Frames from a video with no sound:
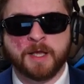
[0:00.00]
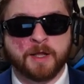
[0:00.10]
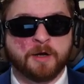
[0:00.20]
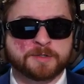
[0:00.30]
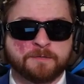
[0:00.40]

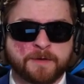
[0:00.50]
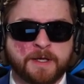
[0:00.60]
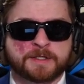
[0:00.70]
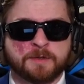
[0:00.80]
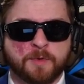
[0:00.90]
It also
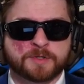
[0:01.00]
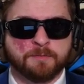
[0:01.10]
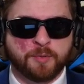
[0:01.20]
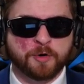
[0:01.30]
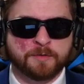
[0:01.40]
forgets the most
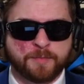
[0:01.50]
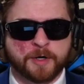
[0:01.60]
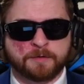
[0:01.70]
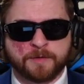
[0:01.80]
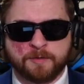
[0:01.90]
important
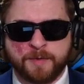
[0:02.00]
part of the